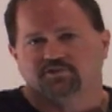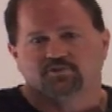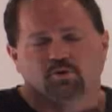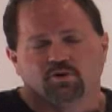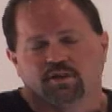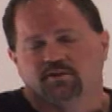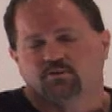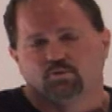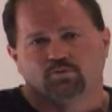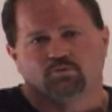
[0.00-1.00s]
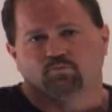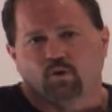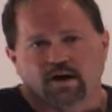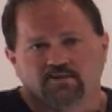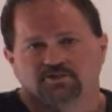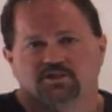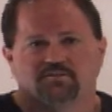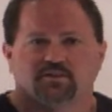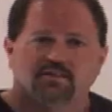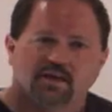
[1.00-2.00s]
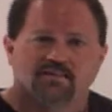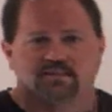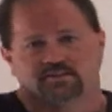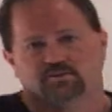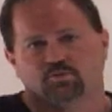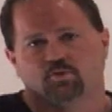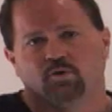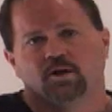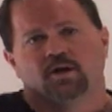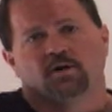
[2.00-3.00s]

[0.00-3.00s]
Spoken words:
and do all that cool, wild stuff that they think's cool.